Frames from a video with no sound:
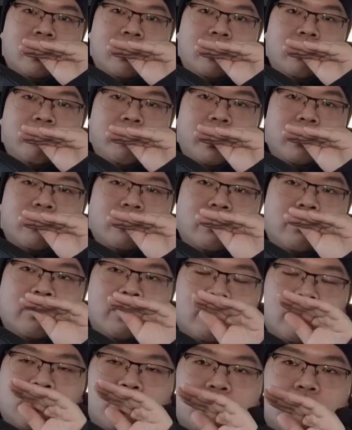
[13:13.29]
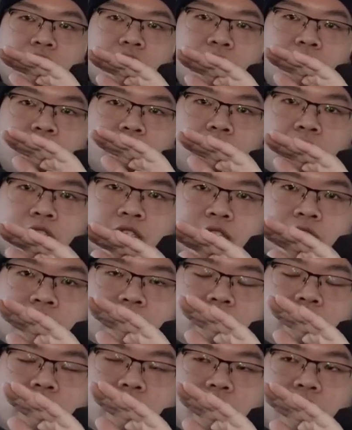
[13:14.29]
Imagine the reason why the
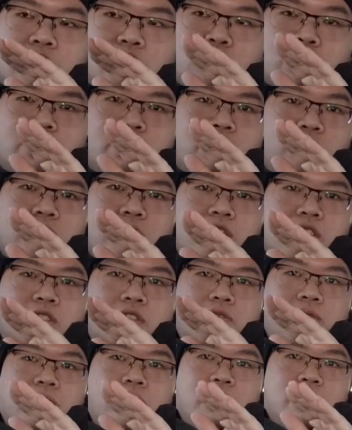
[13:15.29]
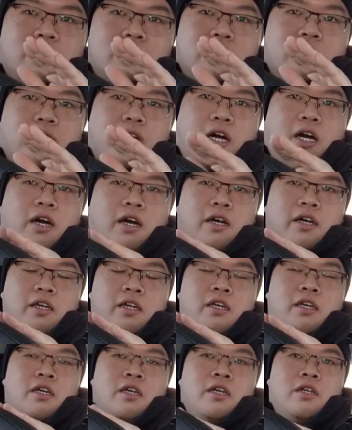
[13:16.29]
Chinese streets are so clean is you hire
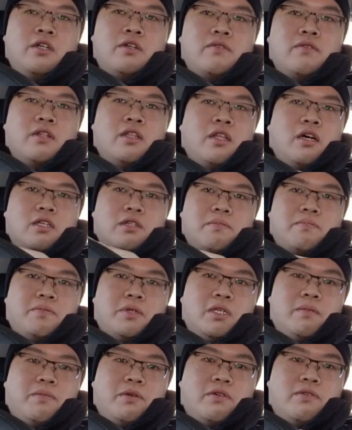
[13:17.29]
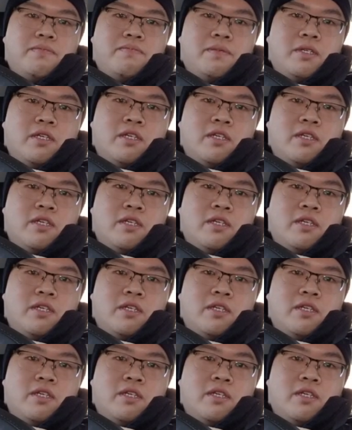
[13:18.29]
a lot of people,